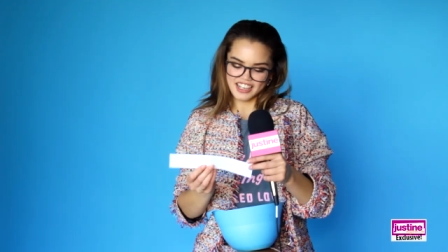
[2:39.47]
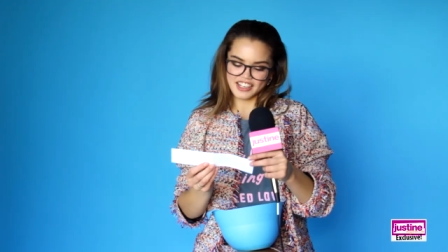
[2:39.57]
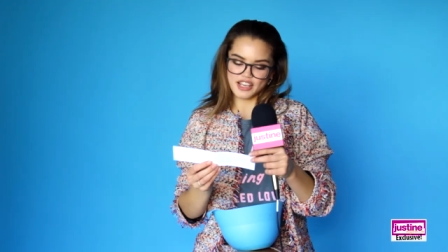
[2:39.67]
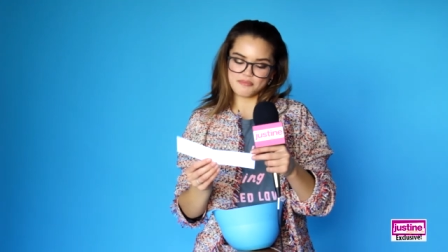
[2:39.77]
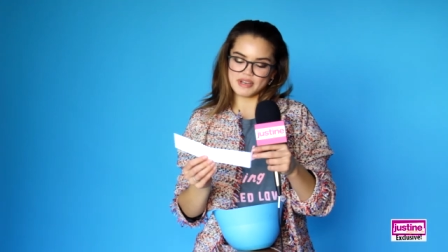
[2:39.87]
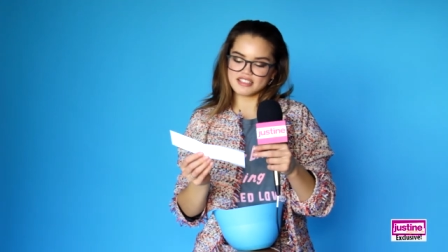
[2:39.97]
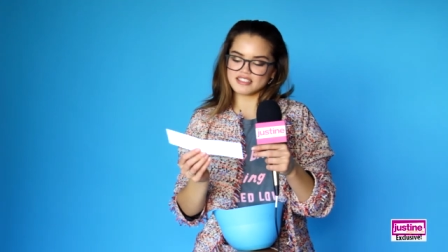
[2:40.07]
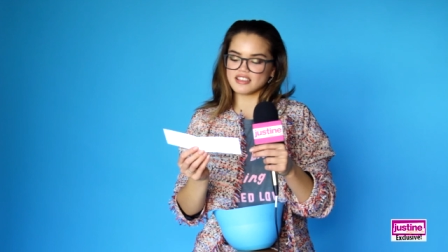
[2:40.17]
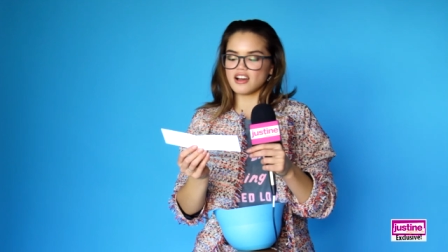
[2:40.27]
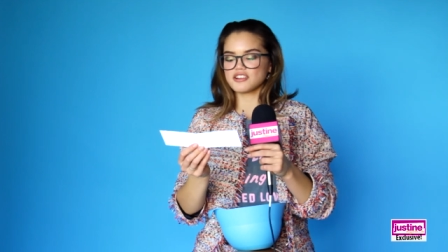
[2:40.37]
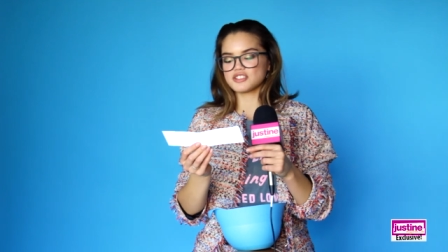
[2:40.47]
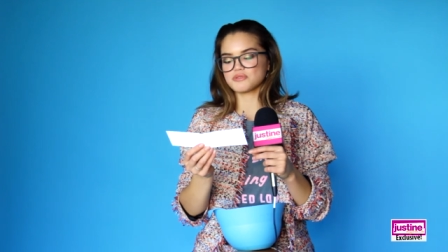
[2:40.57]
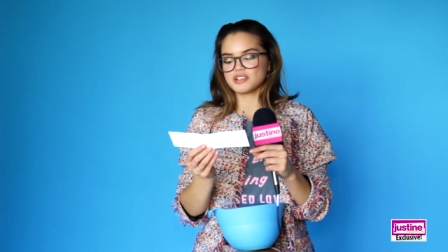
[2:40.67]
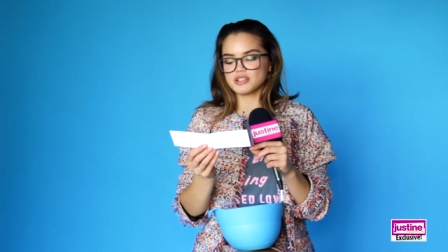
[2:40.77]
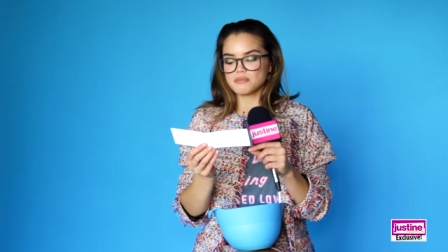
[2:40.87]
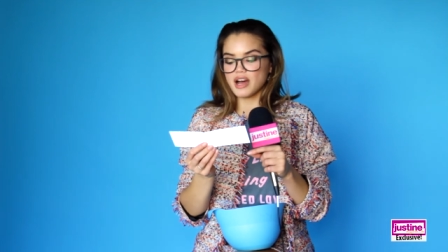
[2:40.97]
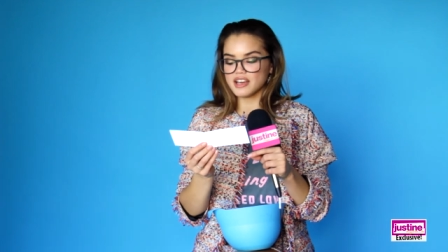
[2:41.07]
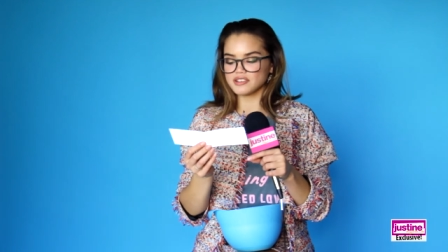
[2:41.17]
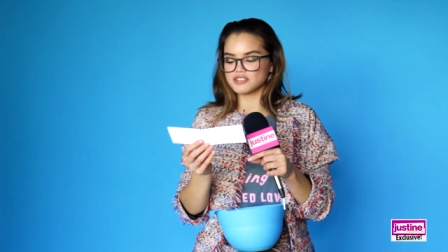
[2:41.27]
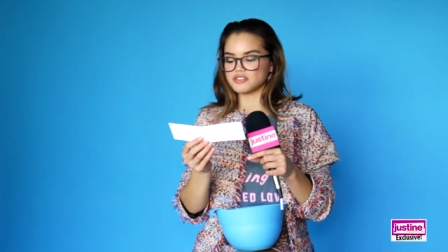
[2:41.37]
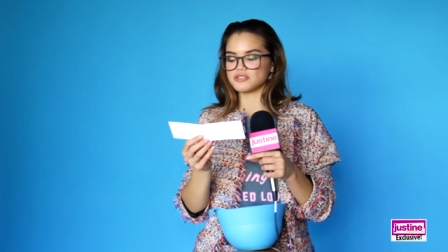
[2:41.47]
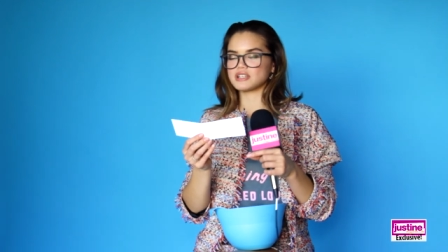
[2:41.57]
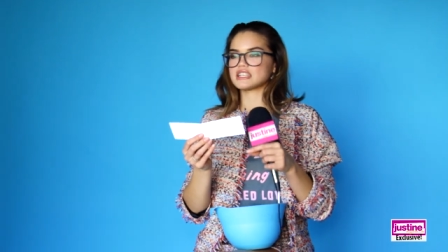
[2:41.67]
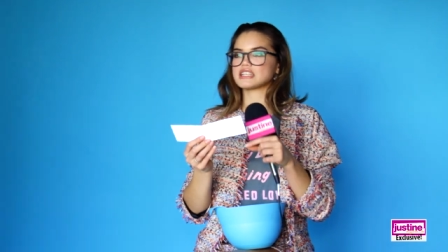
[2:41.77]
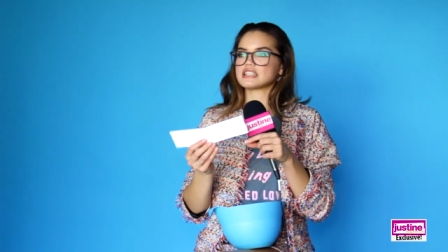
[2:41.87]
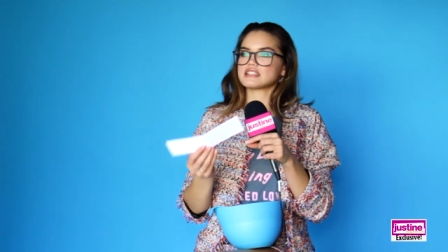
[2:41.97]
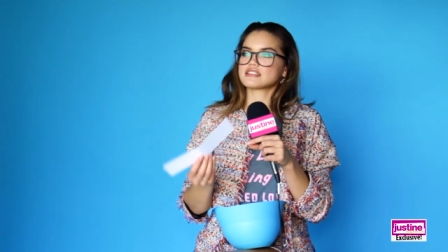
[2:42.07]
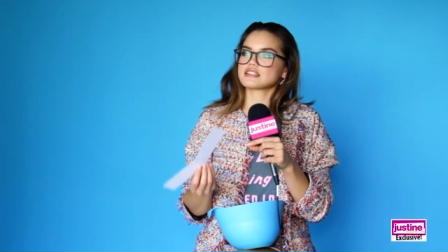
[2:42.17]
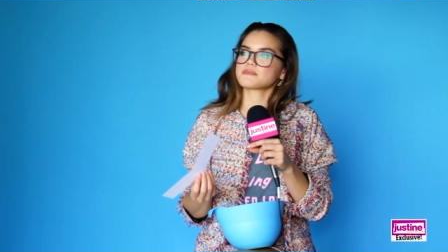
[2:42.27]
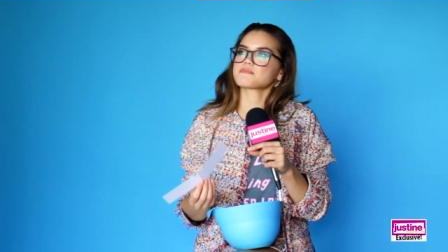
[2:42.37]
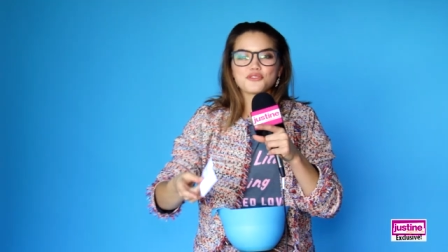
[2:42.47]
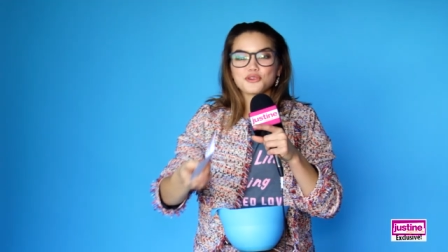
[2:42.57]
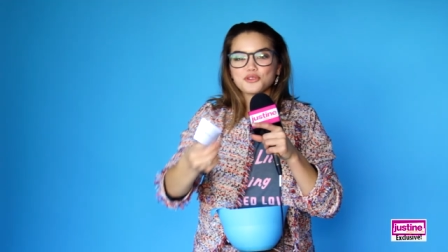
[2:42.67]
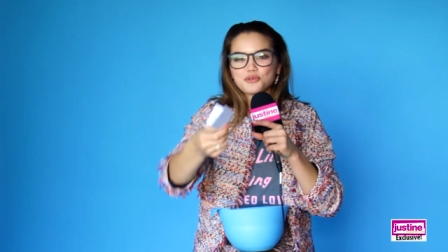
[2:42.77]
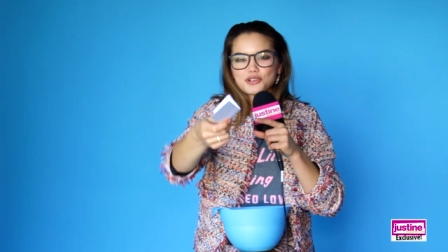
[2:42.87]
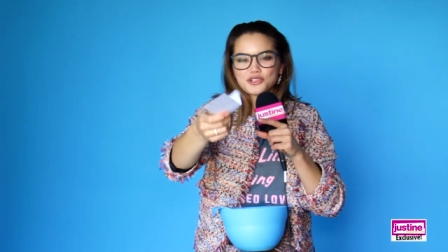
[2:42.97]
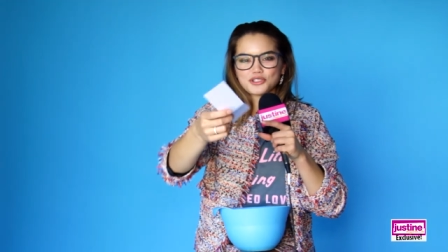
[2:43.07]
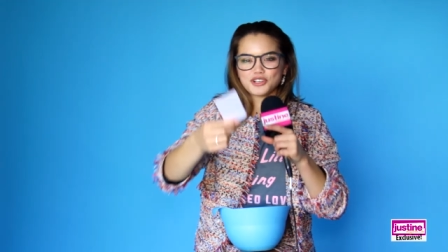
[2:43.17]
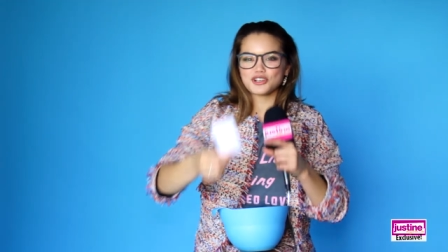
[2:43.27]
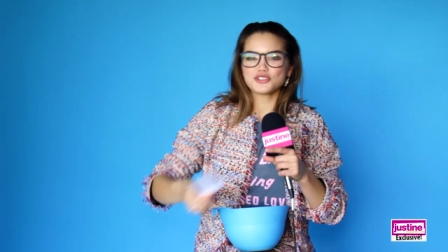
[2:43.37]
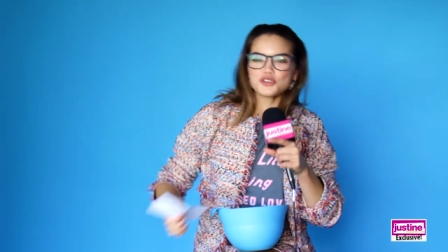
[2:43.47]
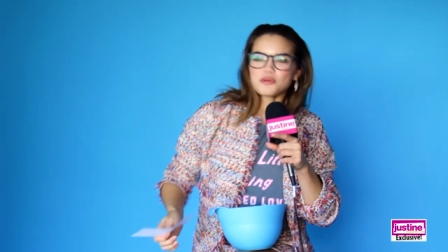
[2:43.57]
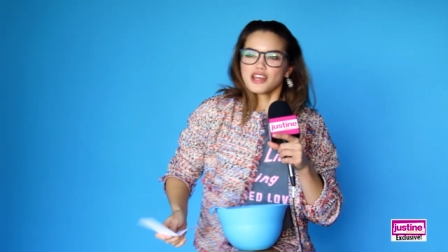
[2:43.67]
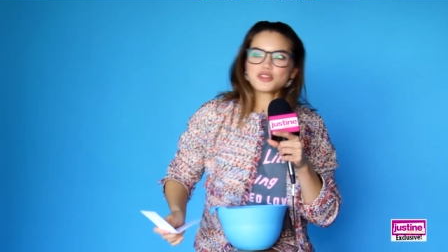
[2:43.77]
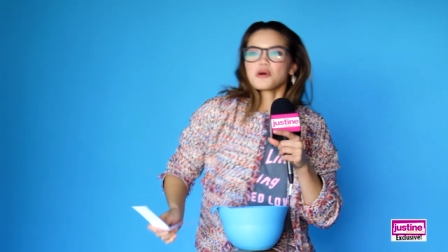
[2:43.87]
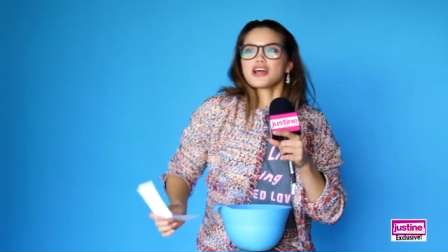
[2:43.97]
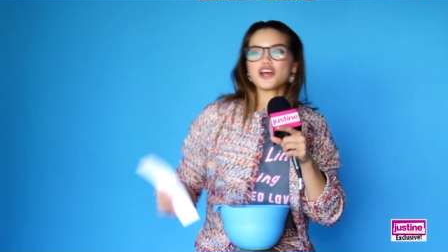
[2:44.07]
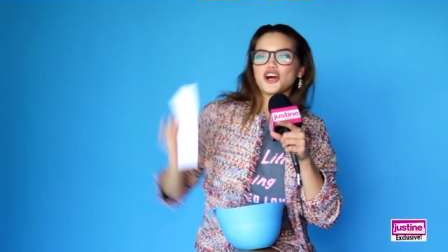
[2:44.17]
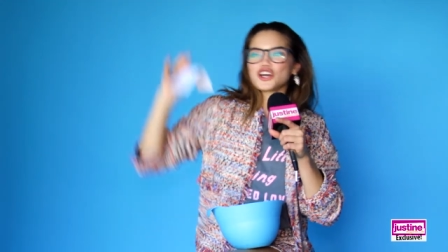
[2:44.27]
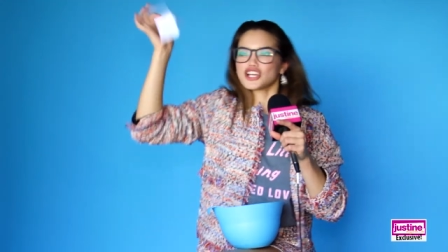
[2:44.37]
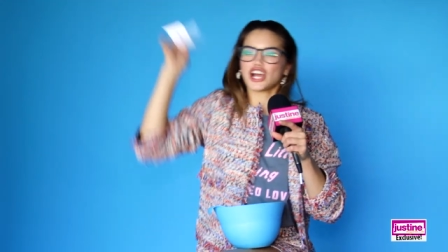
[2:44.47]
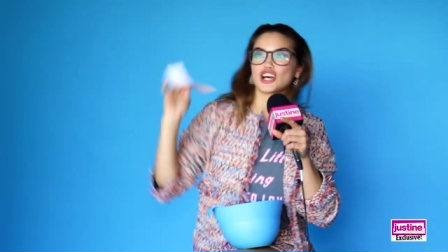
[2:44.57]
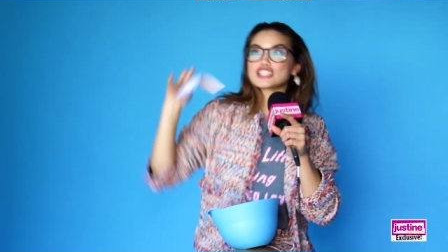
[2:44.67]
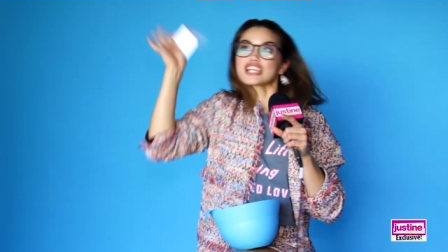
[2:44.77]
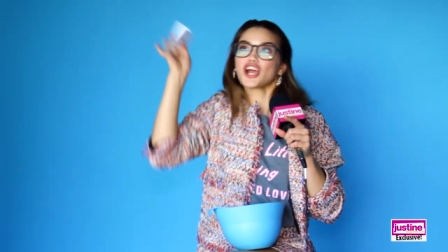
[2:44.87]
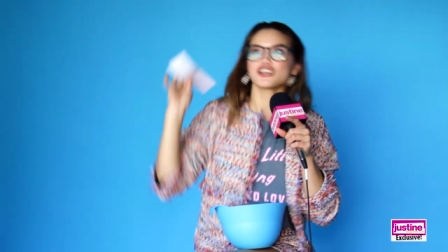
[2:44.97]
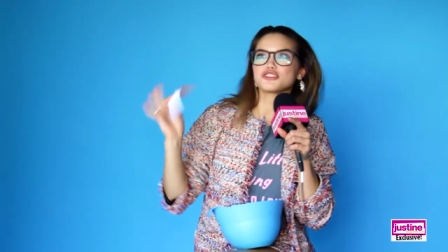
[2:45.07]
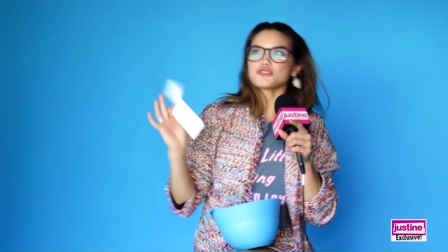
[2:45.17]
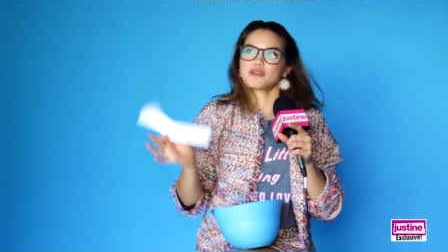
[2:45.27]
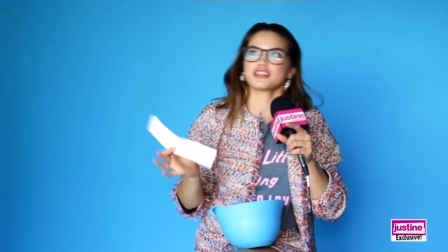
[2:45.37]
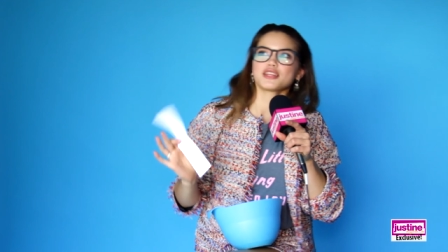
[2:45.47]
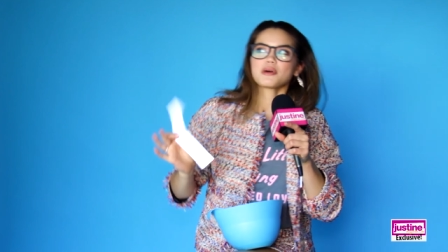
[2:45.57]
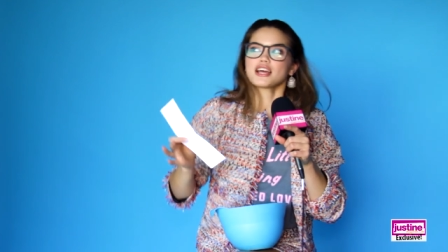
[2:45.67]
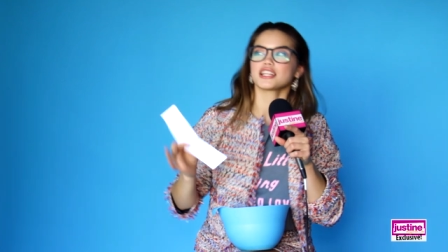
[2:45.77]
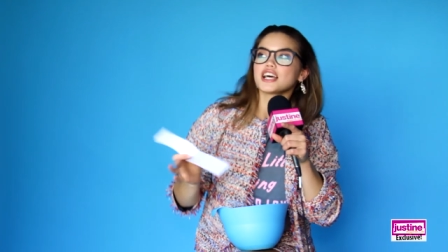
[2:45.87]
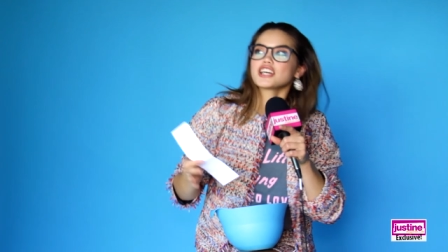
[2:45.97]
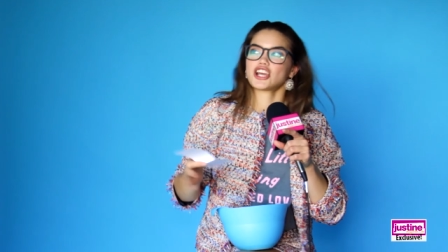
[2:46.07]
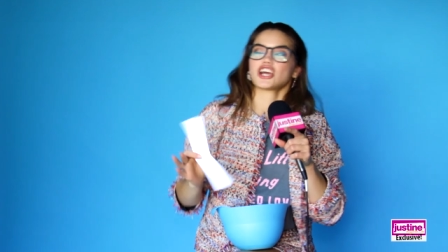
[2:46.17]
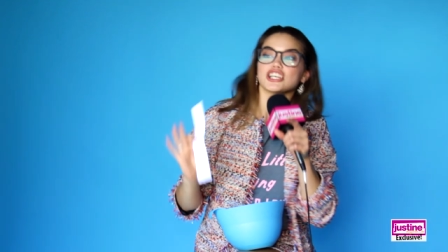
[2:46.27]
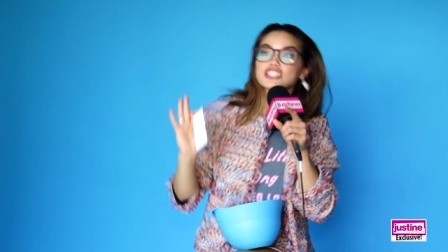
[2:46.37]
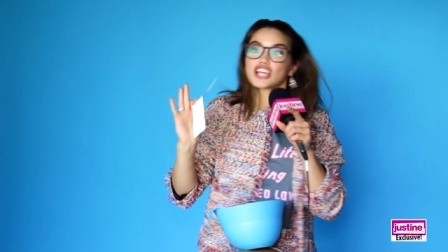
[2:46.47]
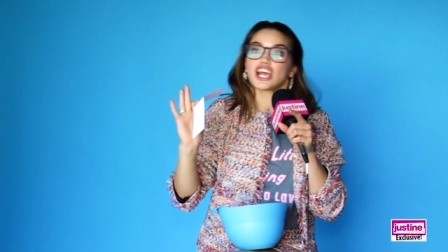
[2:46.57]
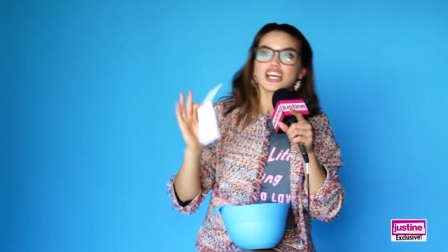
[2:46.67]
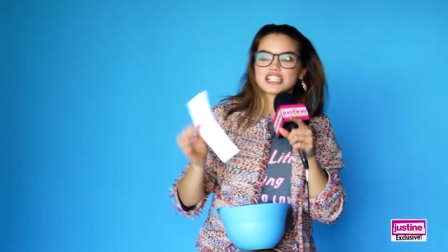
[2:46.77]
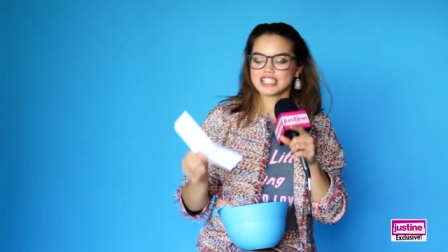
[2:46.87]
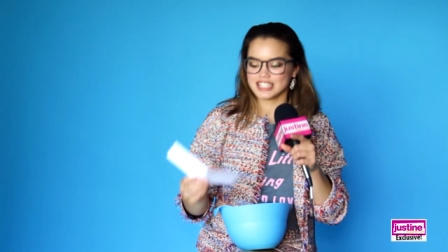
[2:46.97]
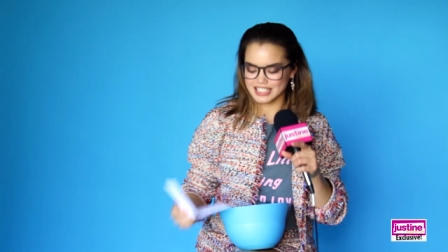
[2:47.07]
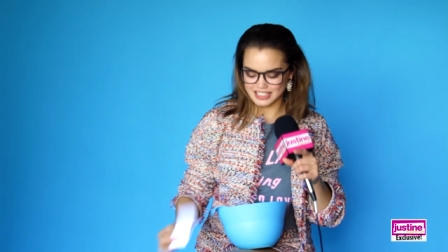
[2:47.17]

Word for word: Okay, best song to run the mile to is Who Run the World? Girls Who Run the World? Girls, girls who run the world? Girls, girls.